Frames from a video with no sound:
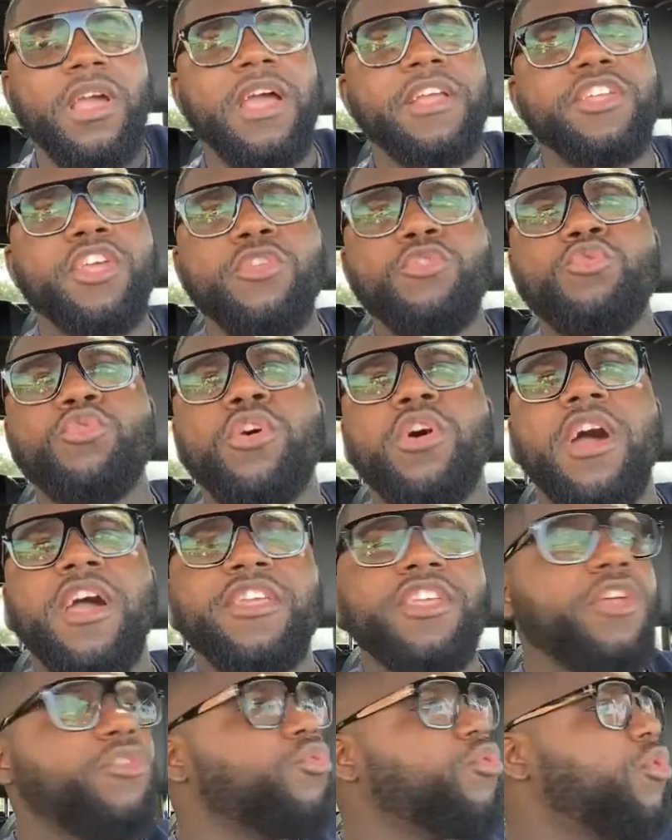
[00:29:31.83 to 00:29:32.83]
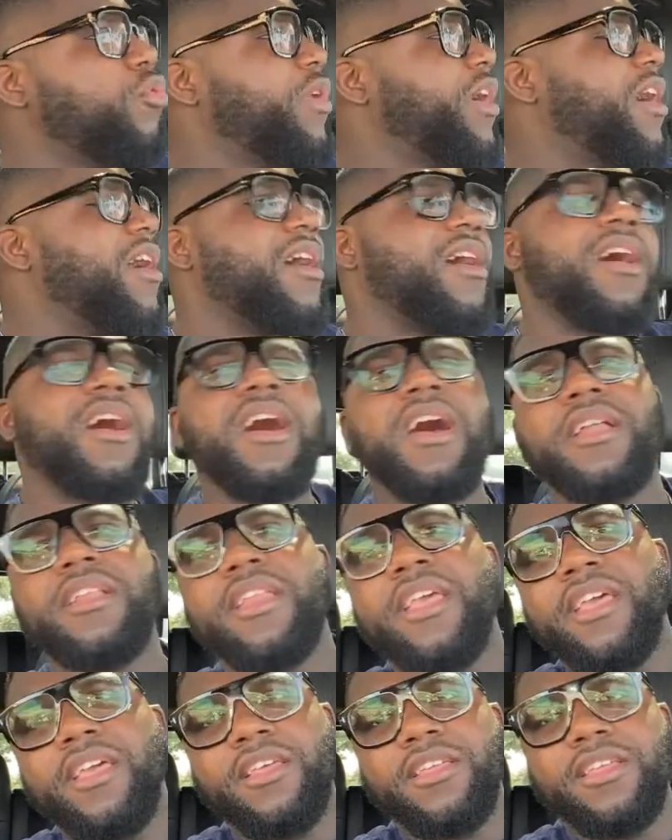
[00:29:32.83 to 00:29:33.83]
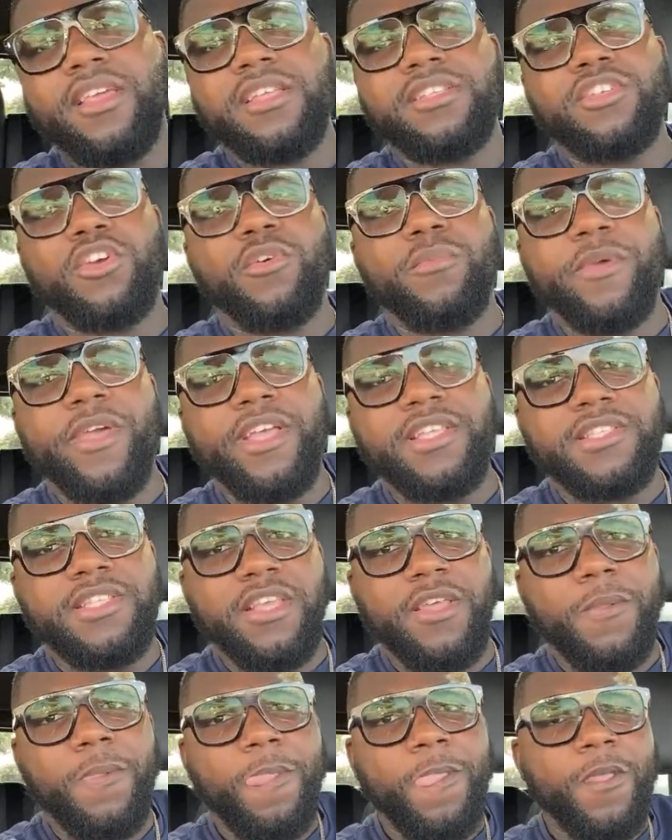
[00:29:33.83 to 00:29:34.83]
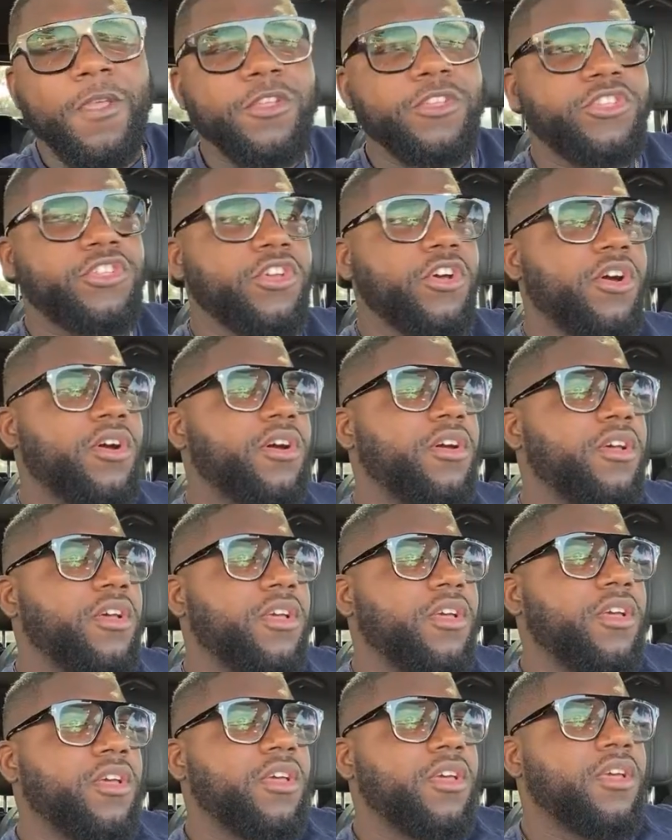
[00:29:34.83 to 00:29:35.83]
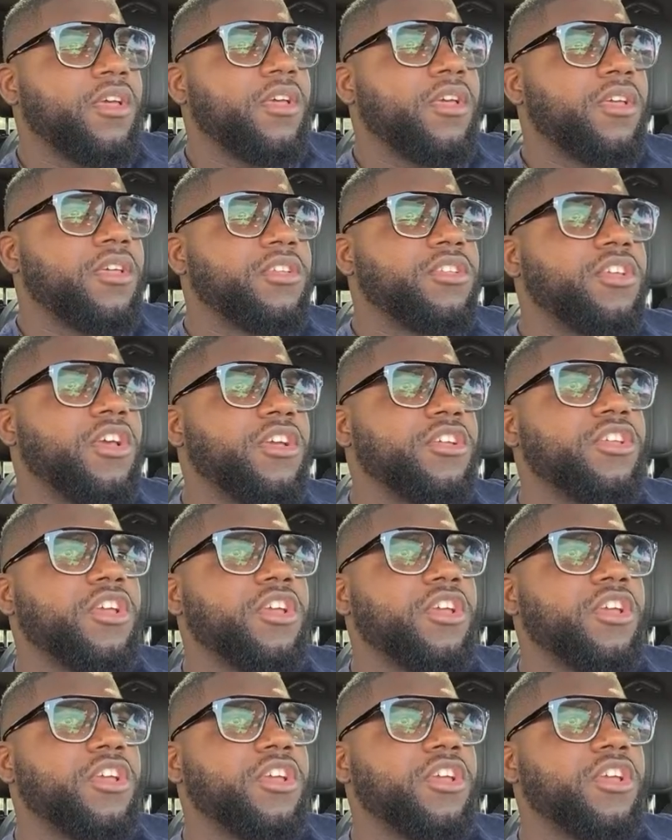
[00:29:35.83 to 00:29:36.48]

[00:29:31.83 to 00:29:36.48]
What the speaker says: And you know where her heart there. You see what I say? So yeah.